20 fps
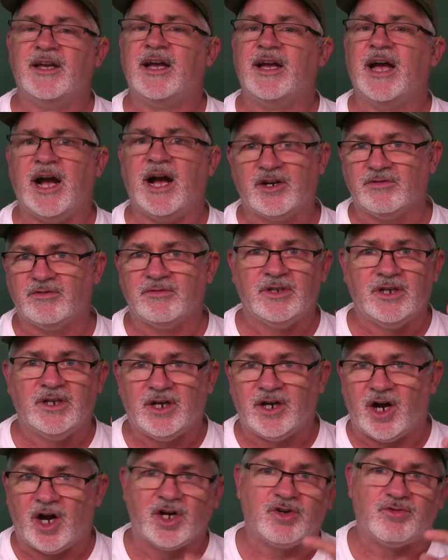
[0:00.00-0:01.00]
how to
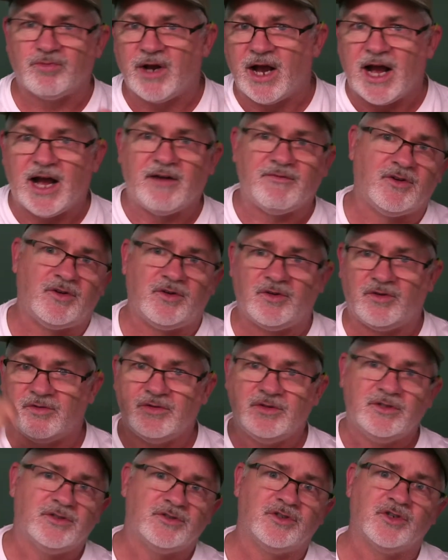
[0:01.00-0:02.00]

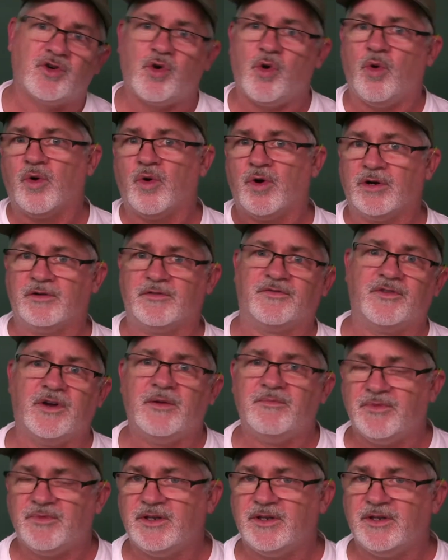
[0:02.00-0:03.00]
unravel the cord
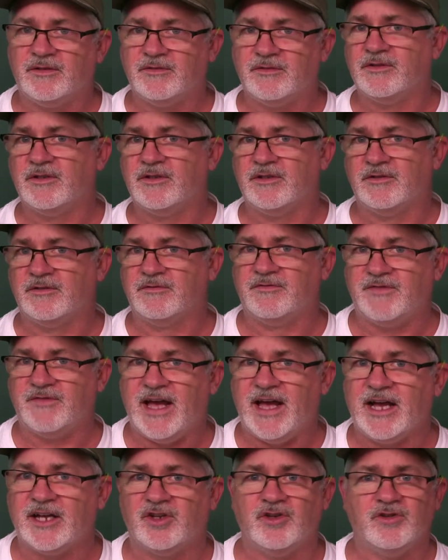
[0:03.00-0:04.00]
from the, the
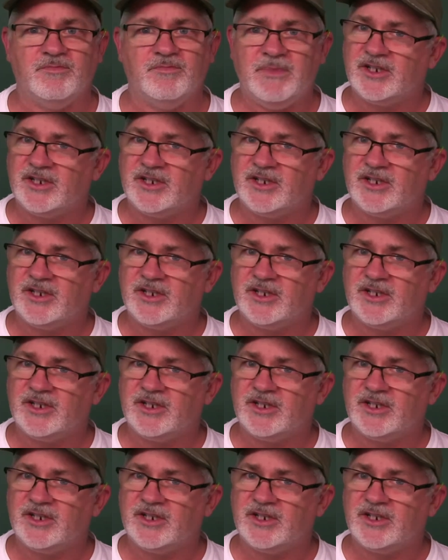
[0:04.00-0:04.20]
vacuum.